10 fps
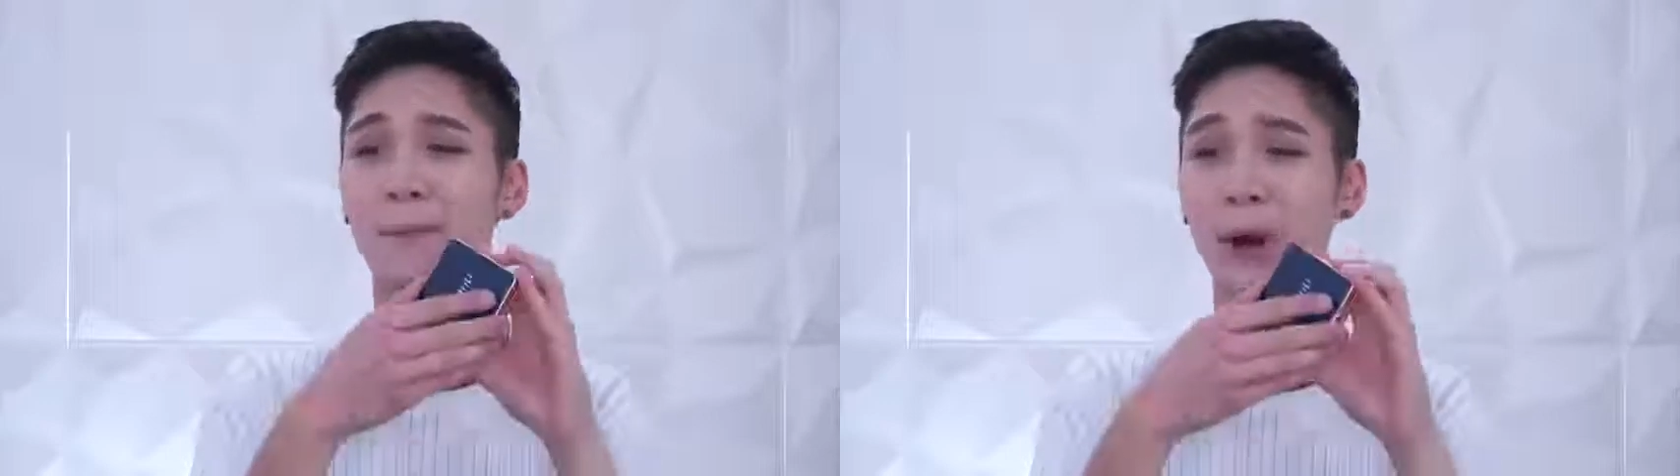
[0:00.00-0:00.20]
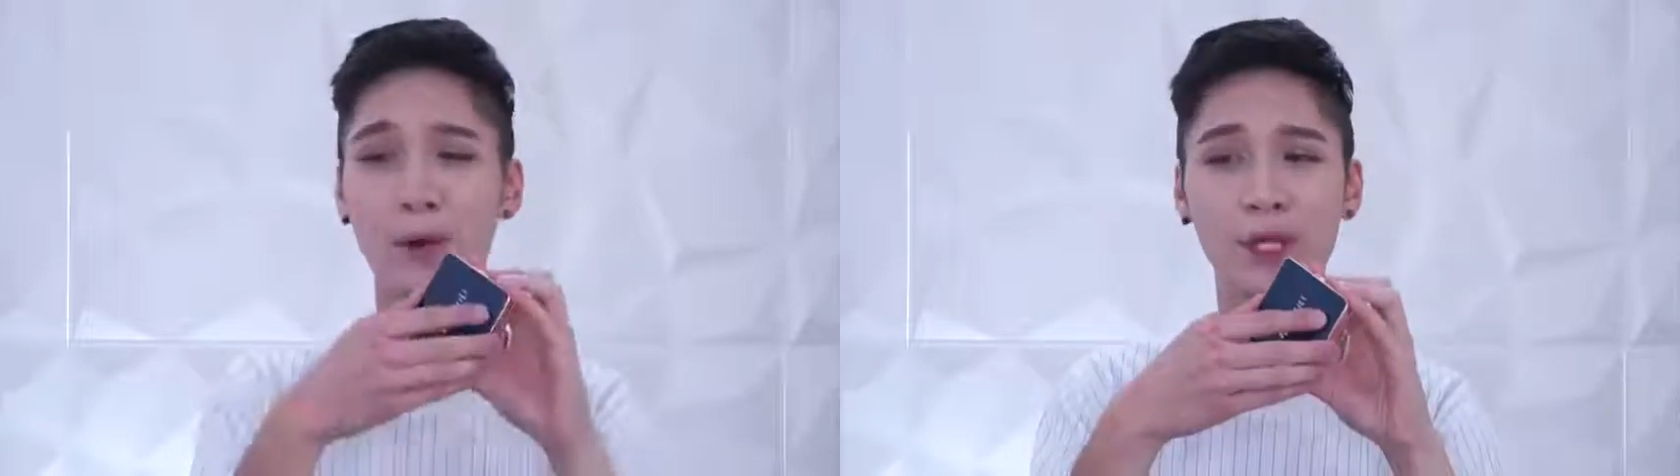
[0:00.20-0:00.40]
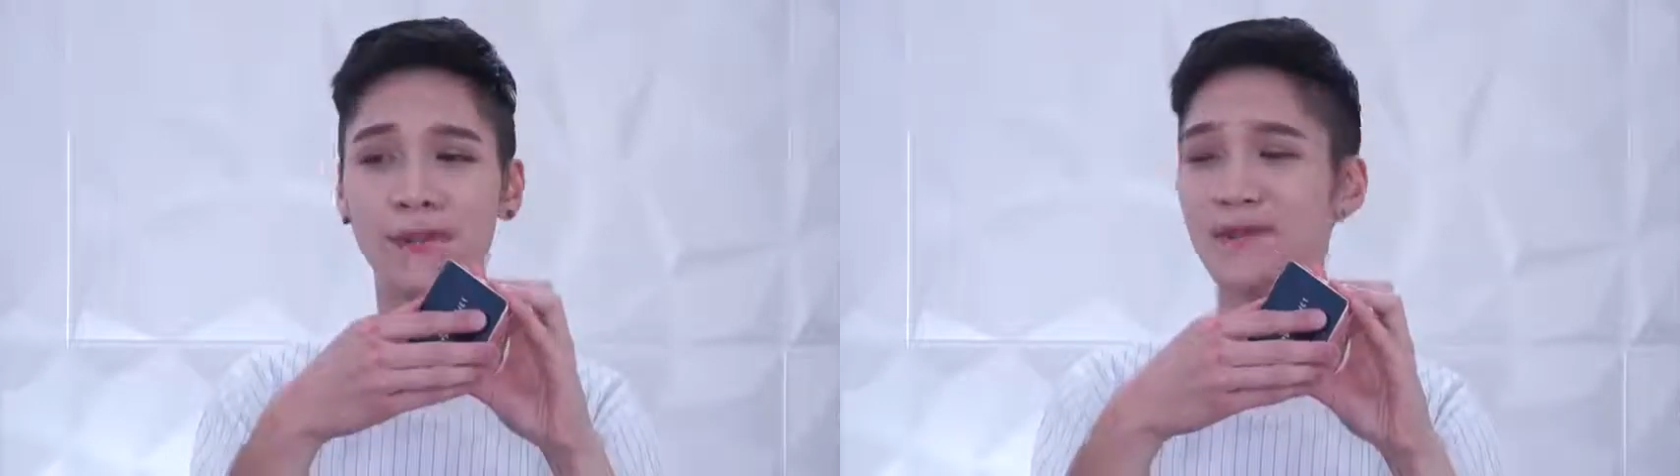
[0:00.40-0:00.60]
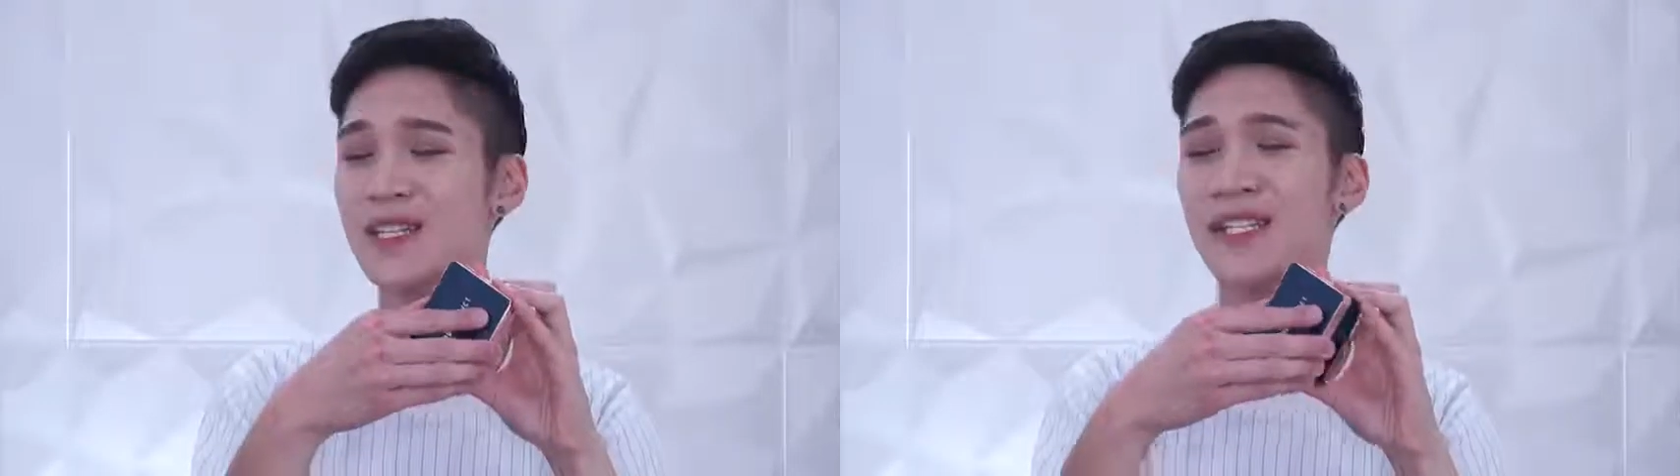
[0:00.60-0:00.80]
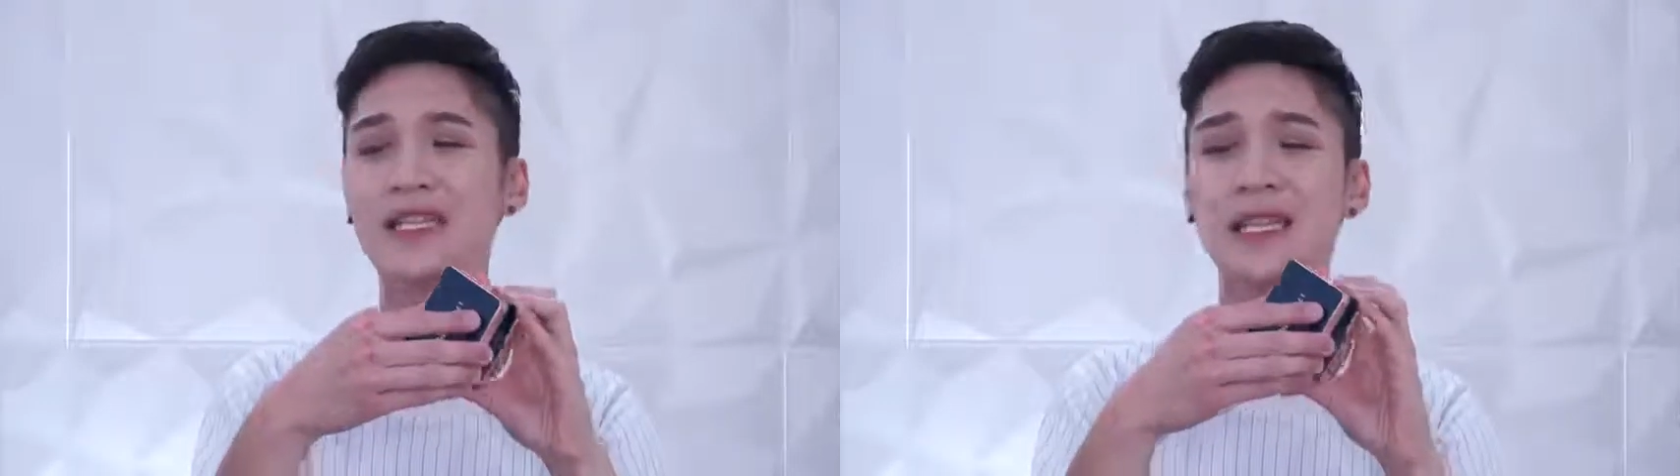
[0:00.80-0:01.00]
Pony
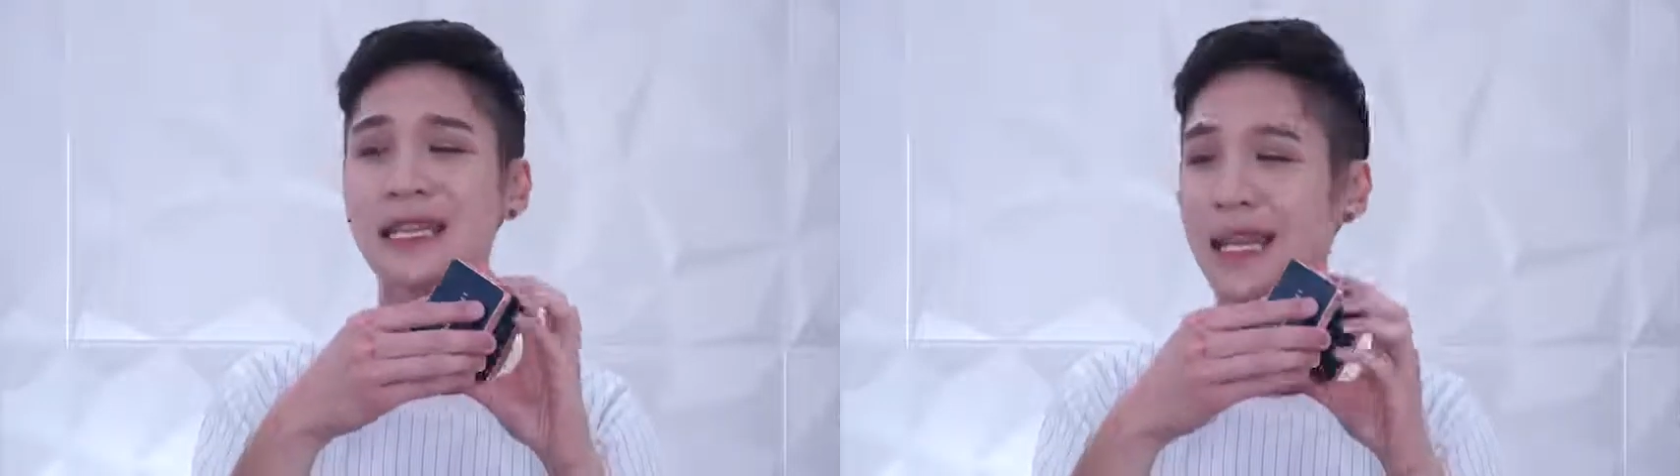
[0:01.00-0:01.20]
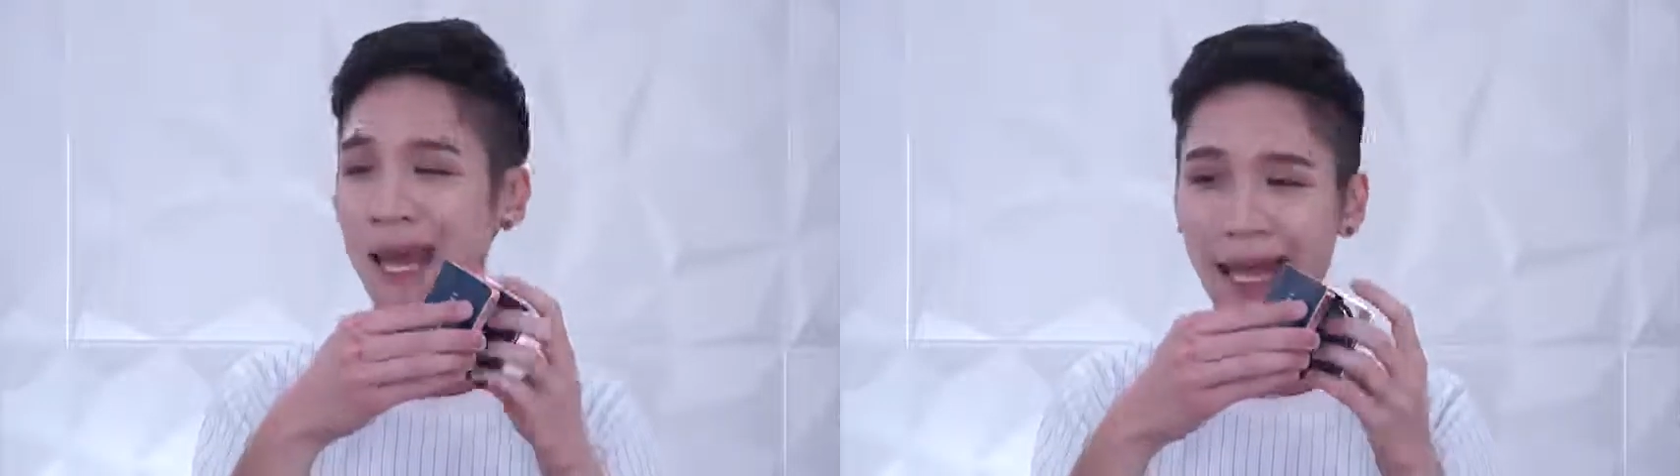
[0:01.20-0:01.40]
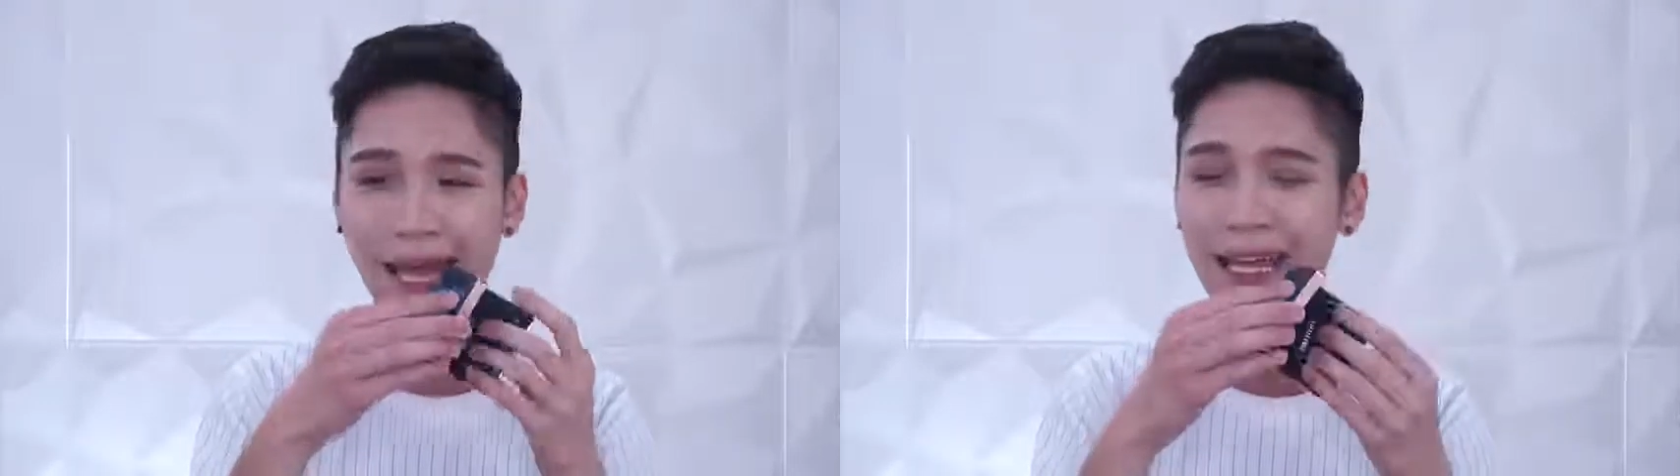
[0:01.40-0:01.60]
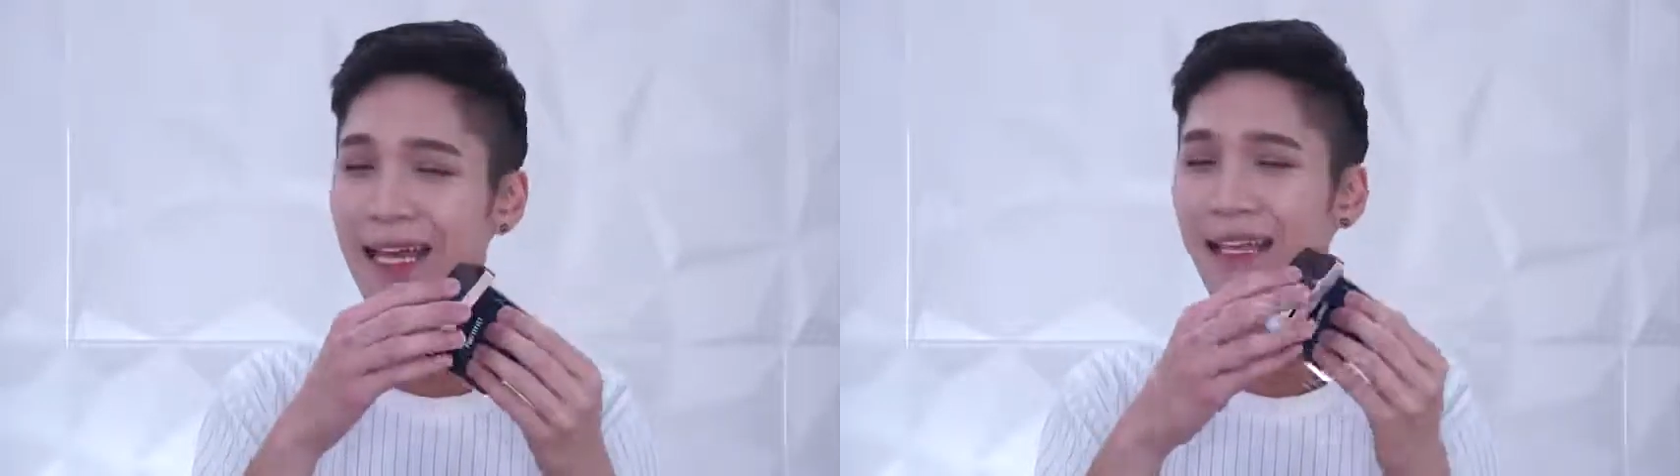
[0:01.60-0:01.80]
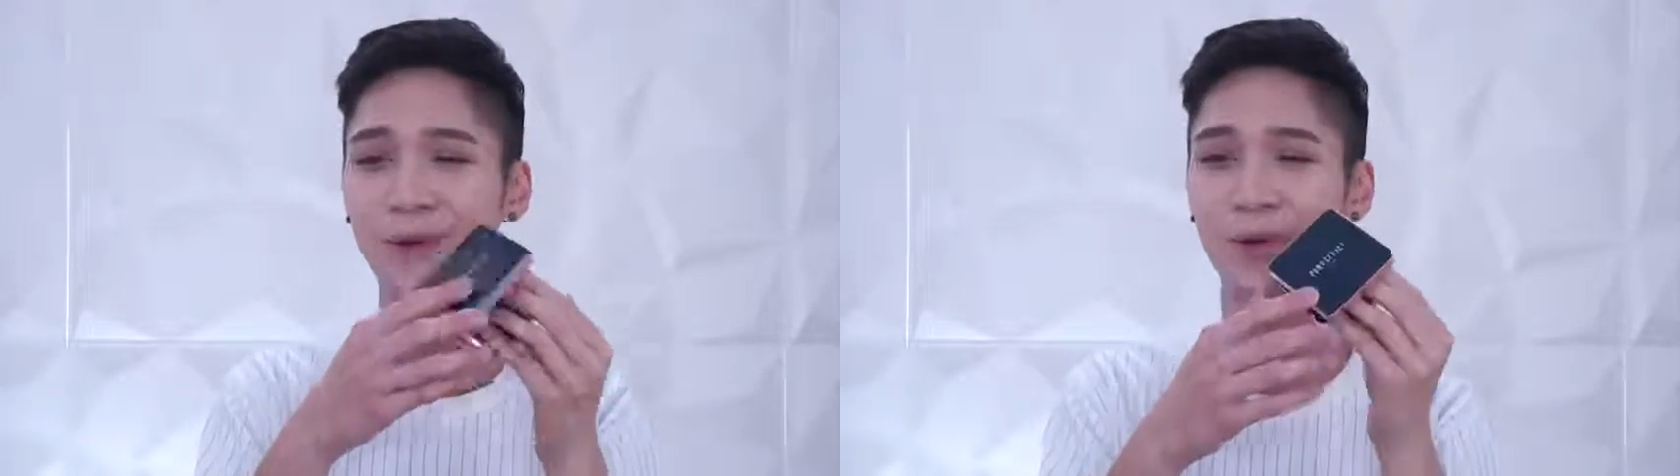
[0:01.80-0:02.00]
slayed